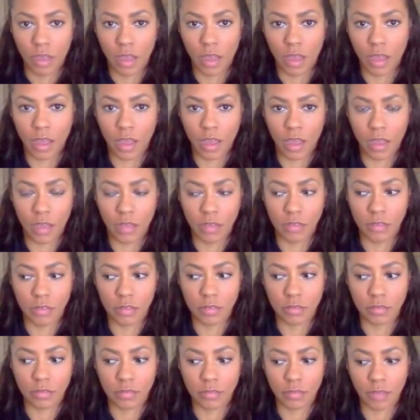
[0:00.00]
And
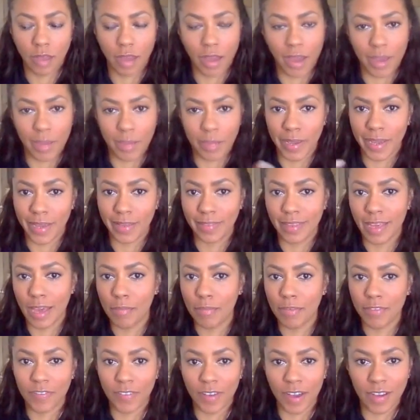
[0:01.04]
I paid
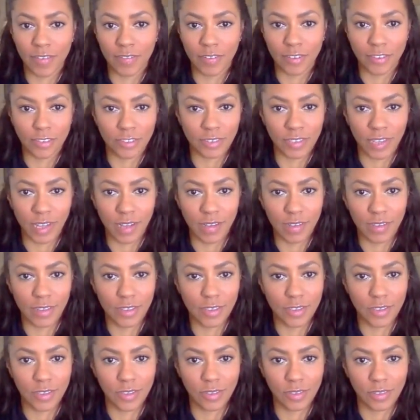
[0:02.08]
them a $500
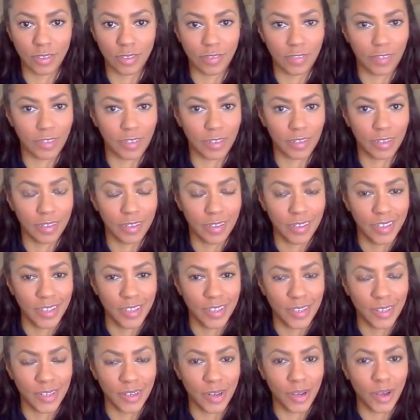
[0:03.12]
consulting fee, you